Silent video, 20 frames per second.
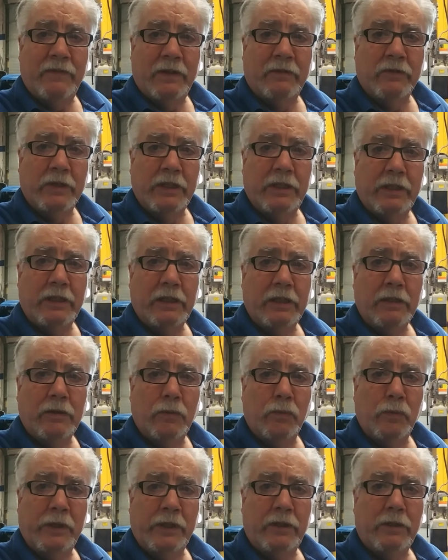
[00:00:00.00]
everything
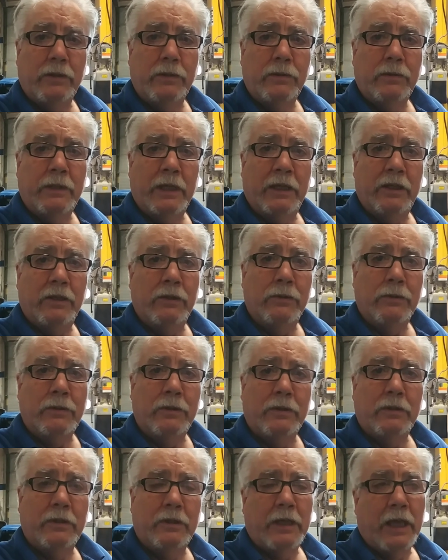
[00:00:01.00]
with you that you
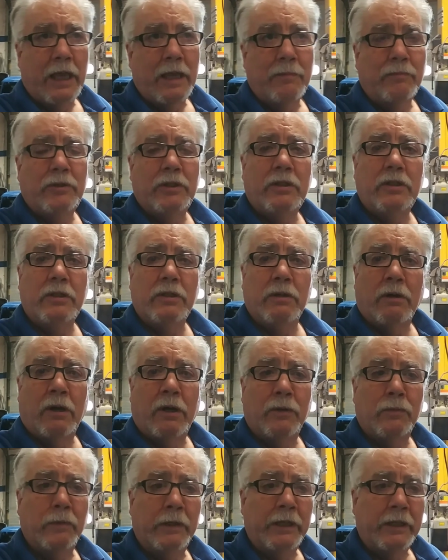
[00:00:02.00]
came to the
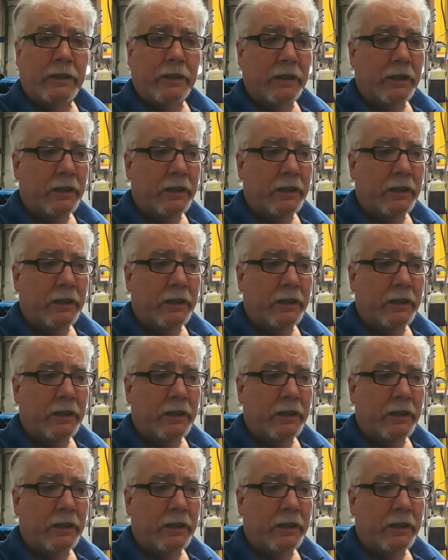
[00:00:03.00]
yard with.